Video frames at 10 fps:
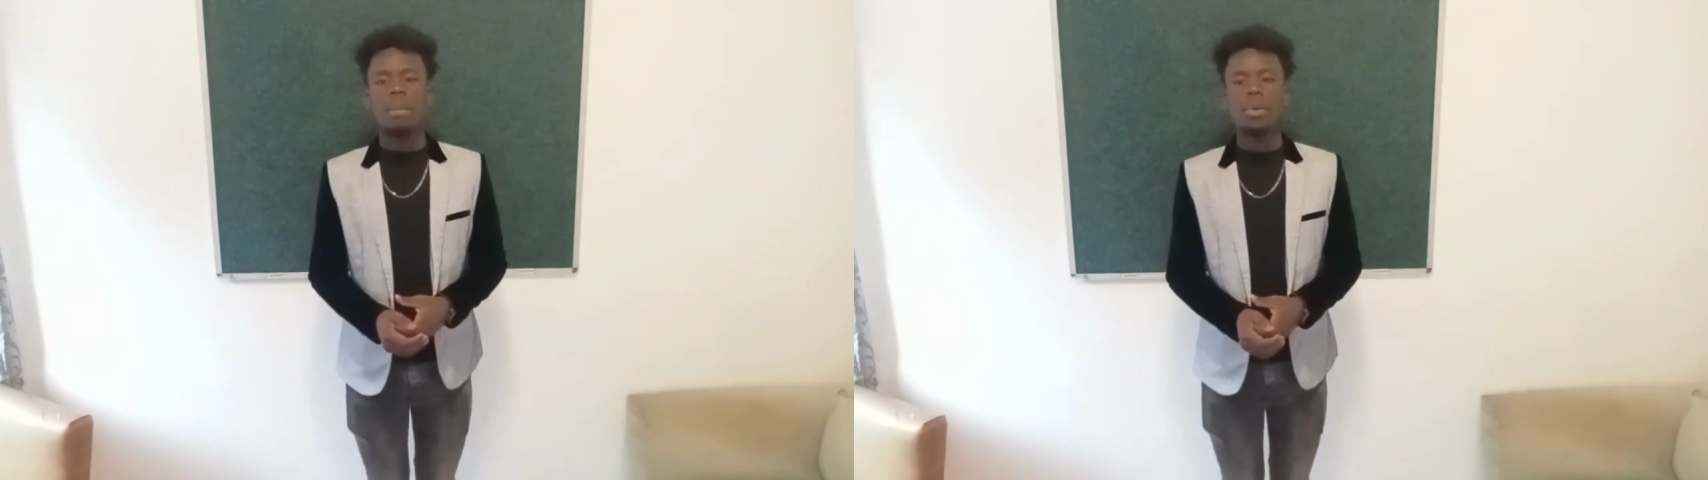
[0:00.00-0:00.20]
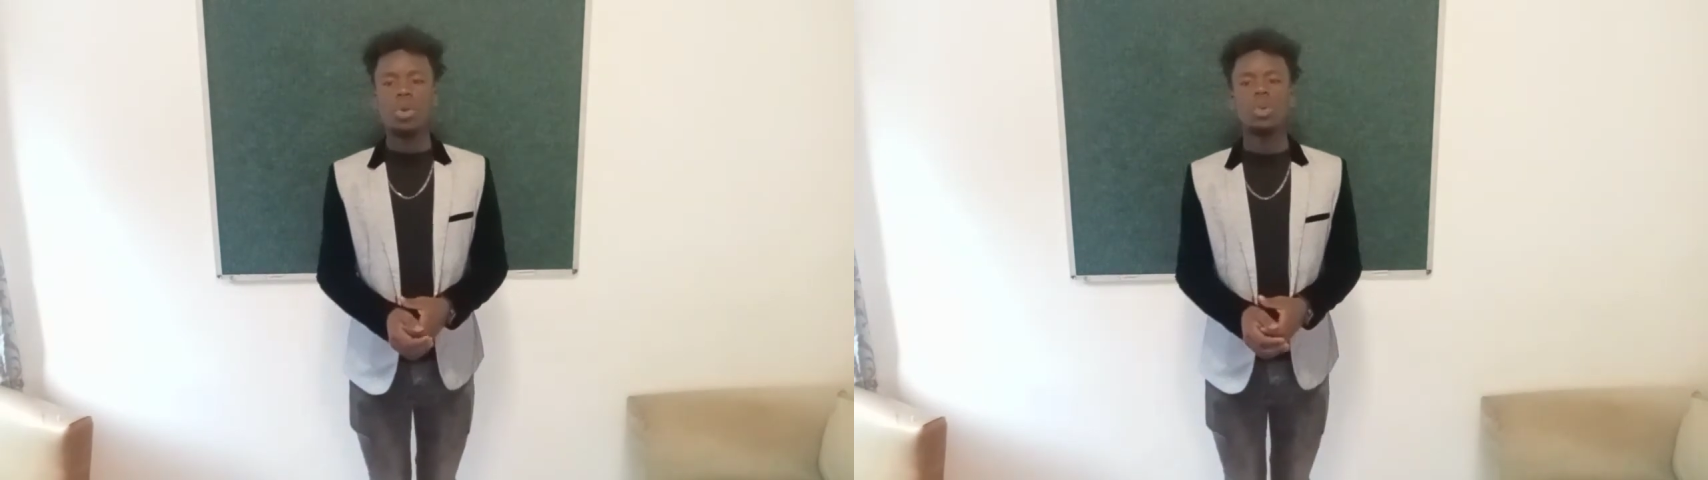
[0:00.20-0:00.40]

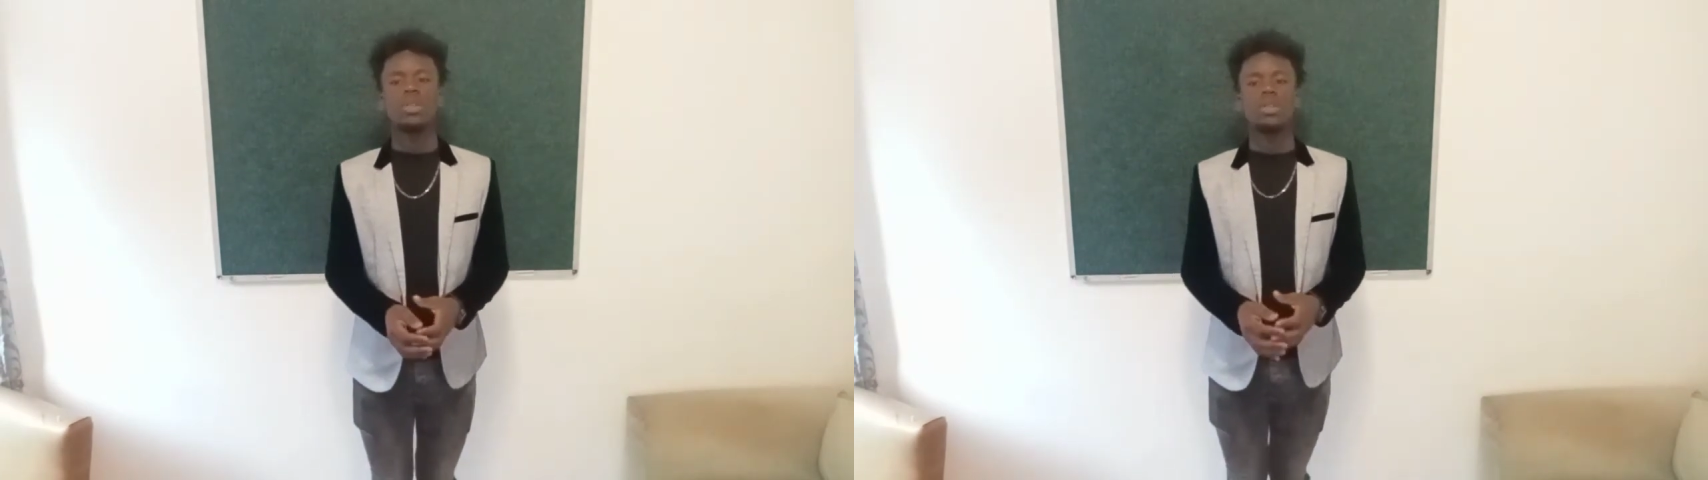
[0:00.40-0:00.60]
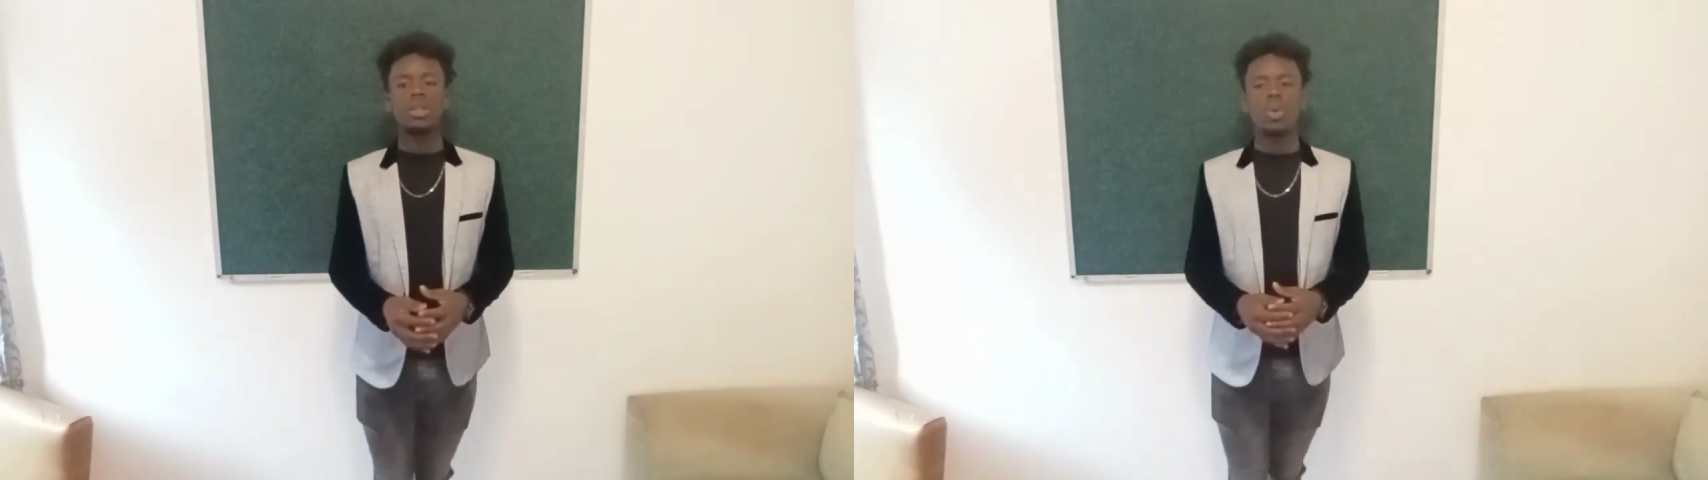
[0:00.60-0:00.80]

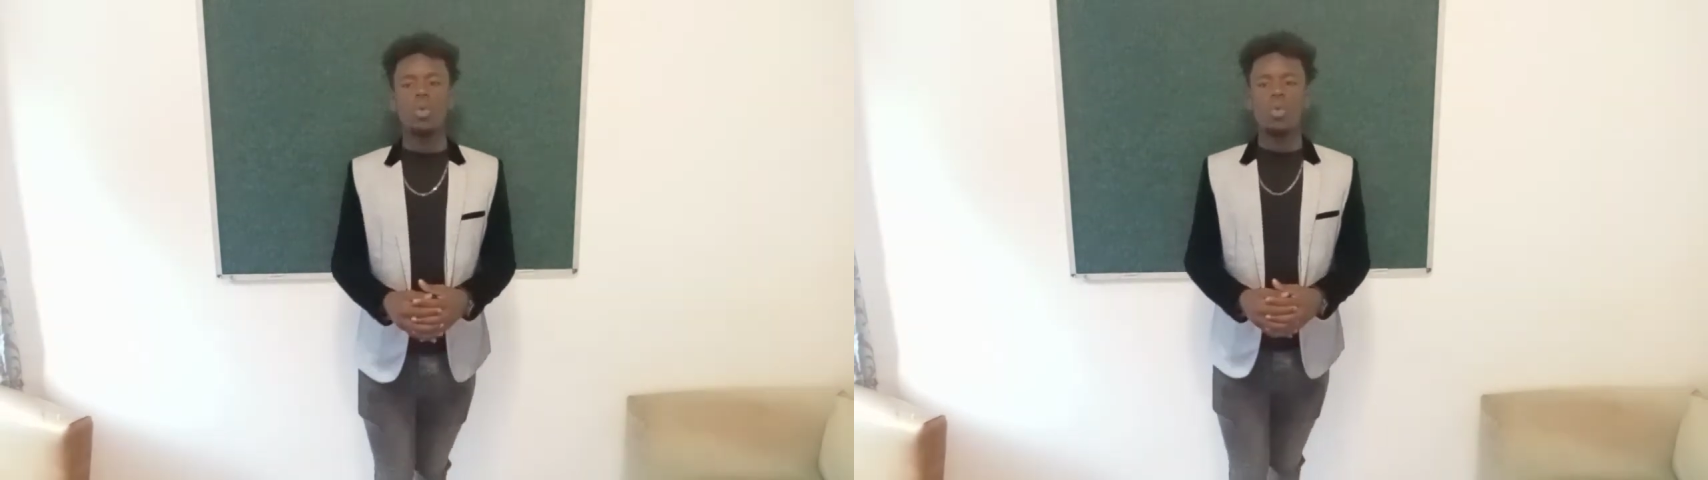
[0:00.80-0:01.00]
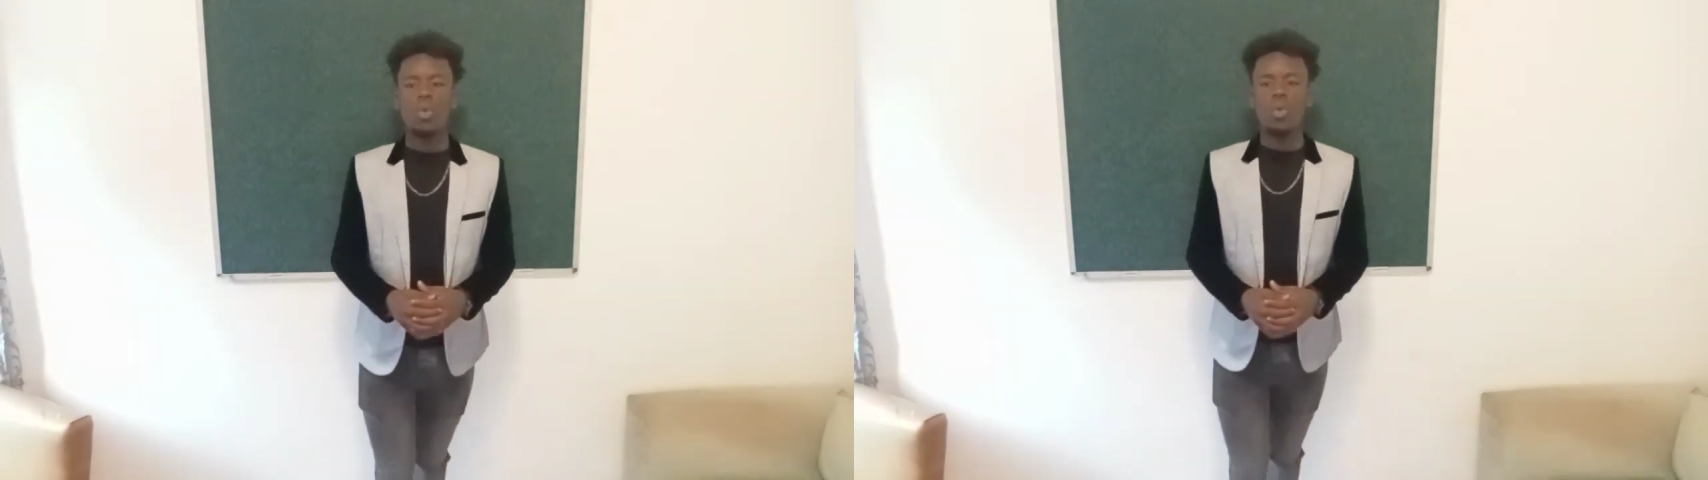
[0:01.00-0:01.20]
because
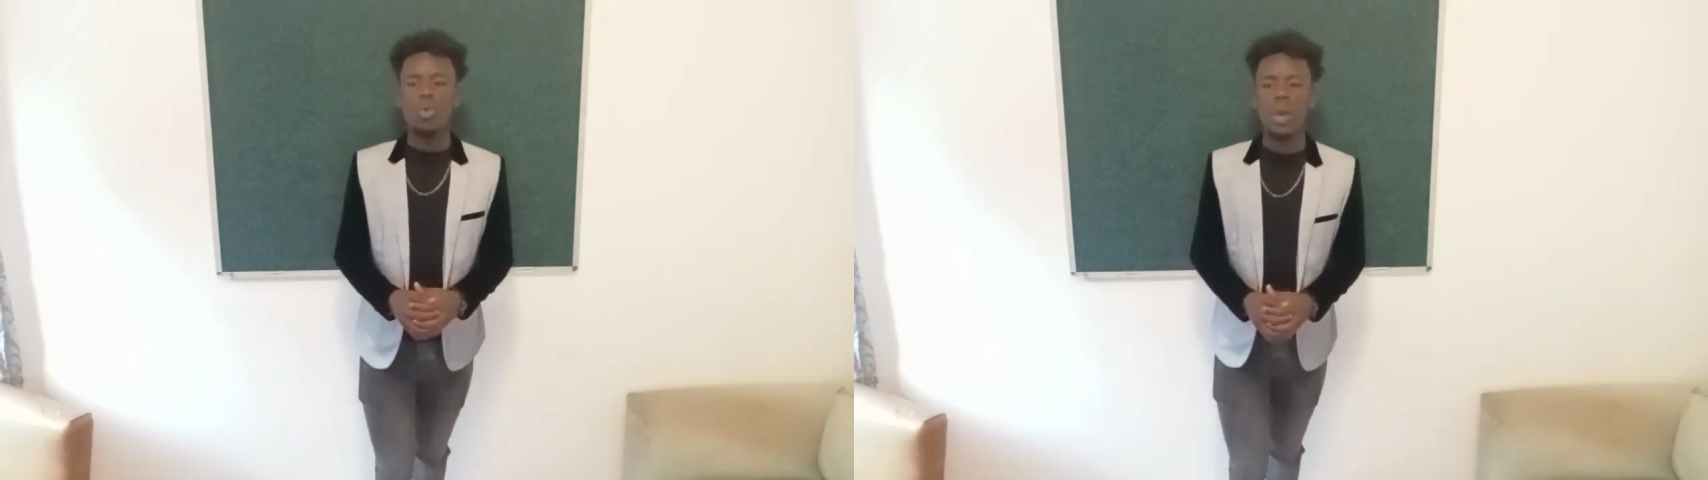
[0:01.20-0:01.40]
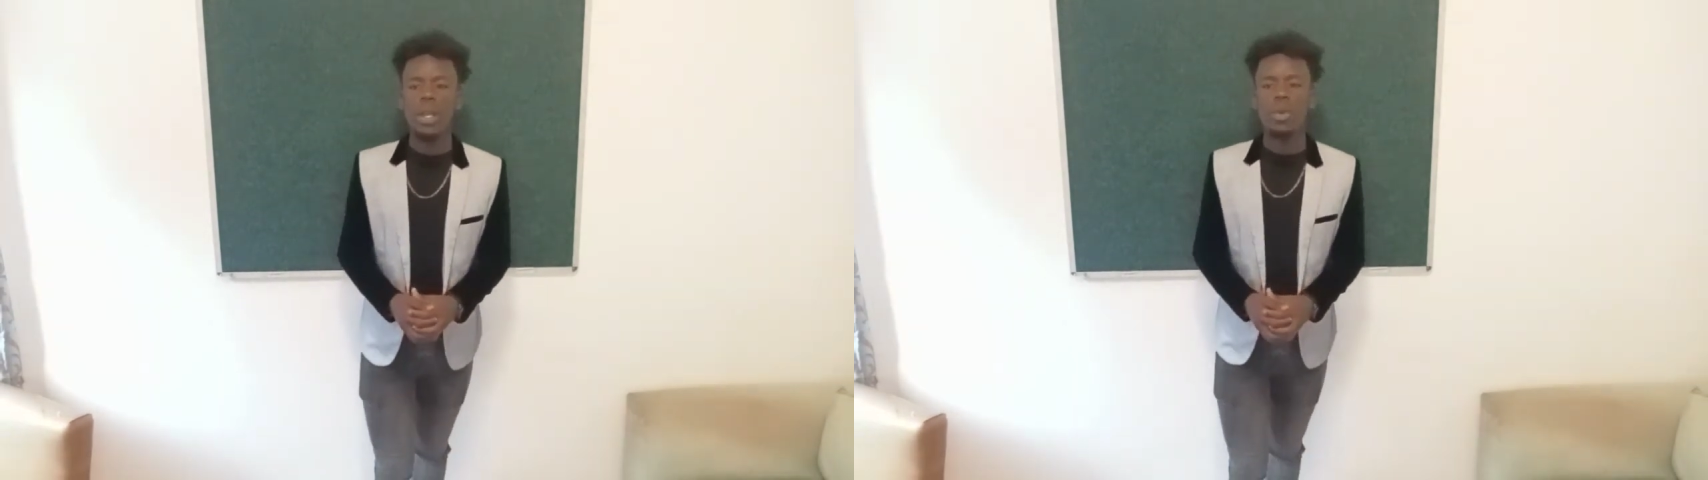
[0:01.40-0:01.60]

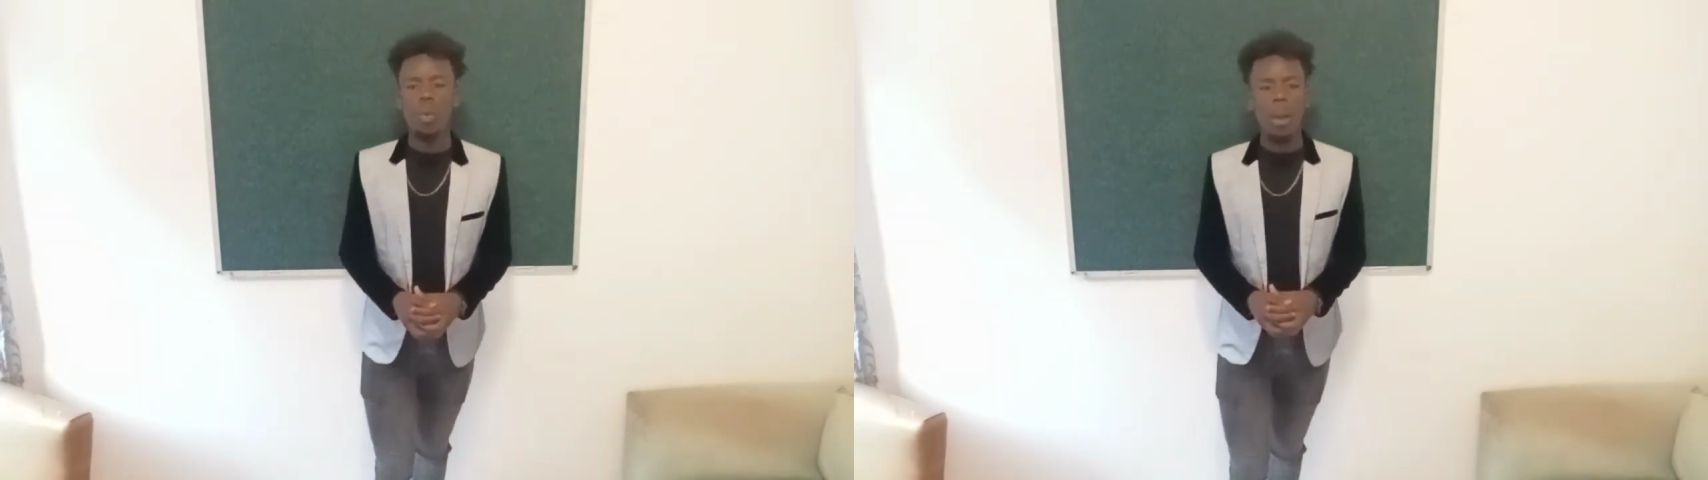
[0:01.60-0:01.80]
when